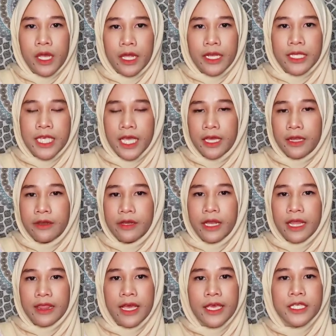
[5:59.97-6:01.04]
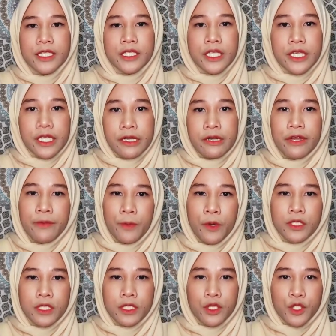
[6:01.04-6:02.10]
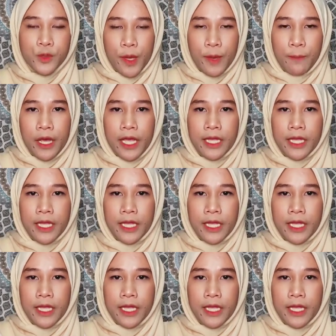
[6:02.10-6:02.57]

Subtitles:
The secondary data is journal reports, newspaper and